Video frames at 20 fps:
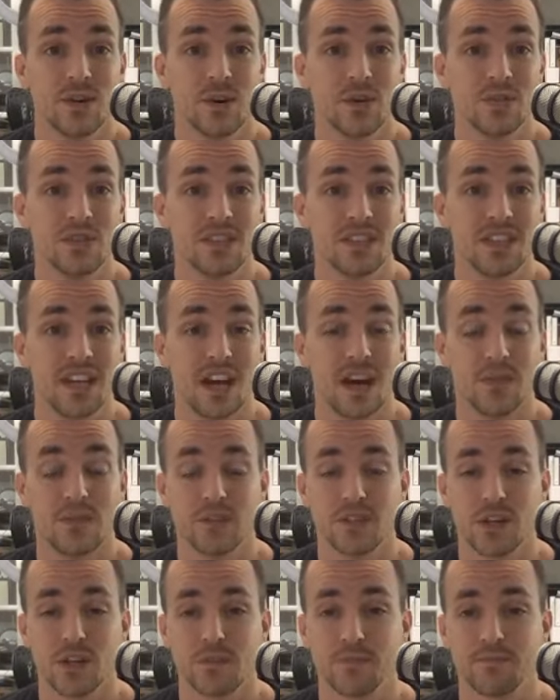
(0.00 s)
stuff.
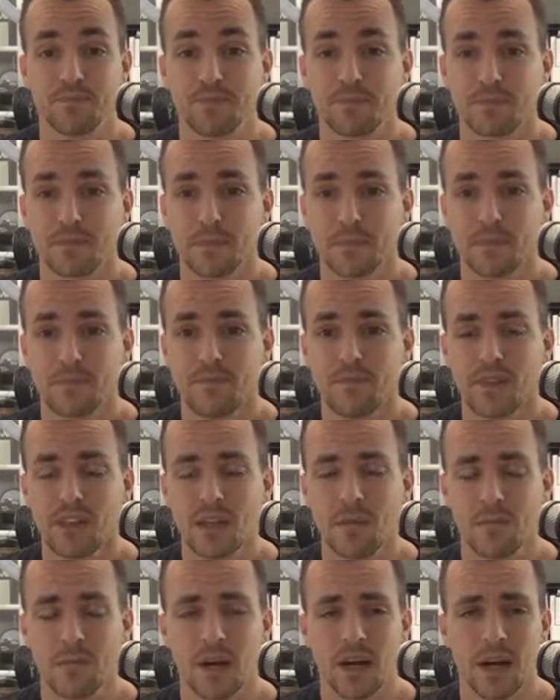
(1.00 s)
So
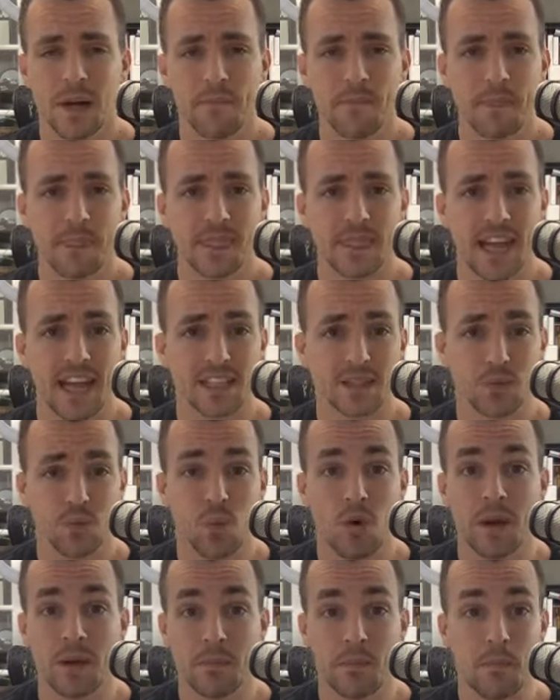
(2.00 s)
that's
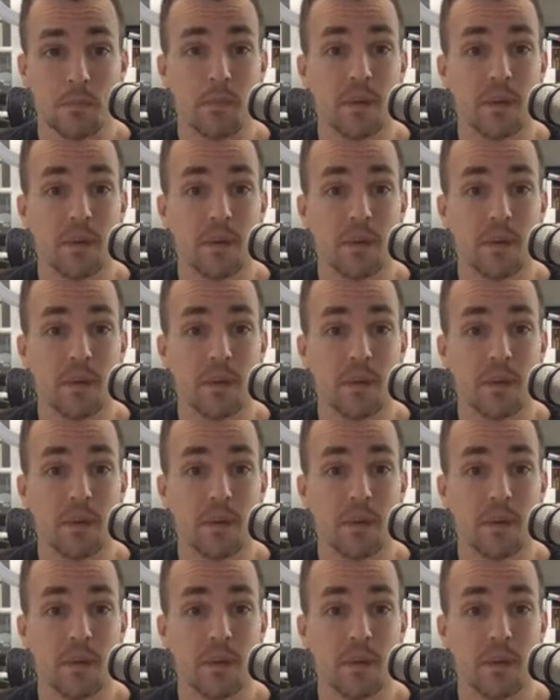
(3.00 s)
one